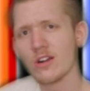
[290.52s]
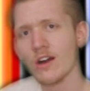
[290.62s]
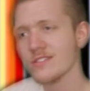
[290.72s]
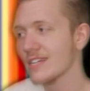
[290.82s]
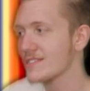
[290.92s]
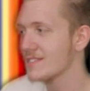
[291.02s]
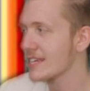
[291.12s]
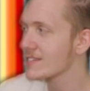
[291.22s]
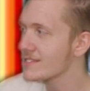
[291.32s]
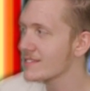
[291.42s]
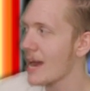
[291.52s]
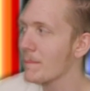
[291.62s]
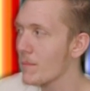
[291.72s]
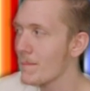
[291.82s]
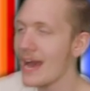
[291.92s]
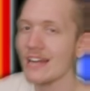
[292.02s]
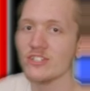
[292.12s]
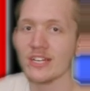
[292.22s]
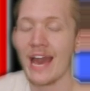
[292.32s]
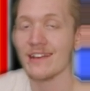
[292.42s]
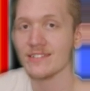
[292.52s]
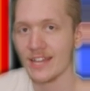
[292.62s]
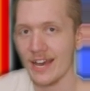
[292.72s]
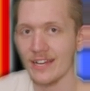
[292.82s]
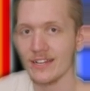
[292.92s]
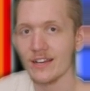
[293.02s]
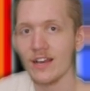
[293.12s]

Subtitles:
causing a 6-step match cascade.